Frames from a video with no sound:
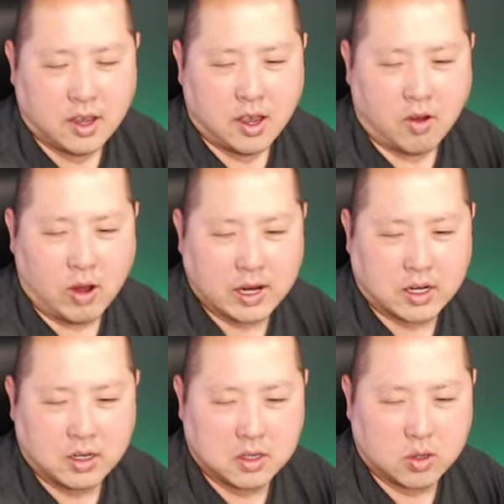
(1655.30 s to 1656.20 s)
Why
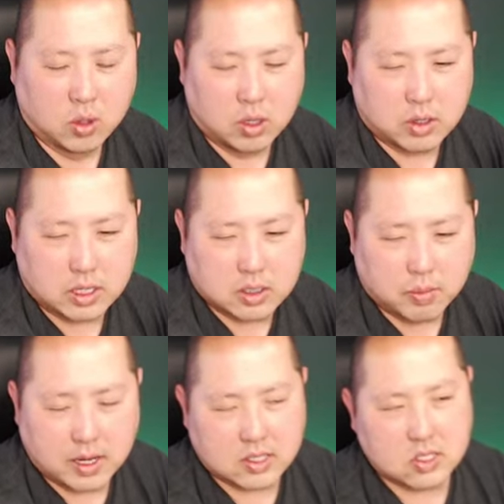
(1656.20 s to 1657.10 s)
couldn't Kulo get to
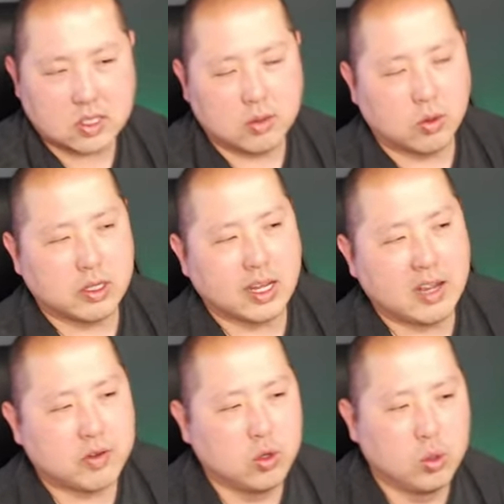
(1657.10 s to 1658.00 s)
Max C? Well, they
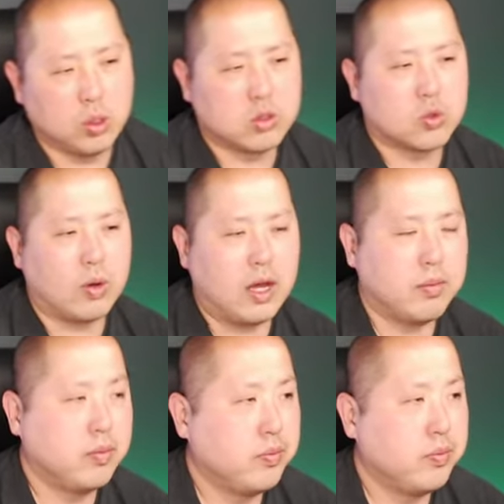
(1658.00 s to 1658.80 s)
got Kulo Swap.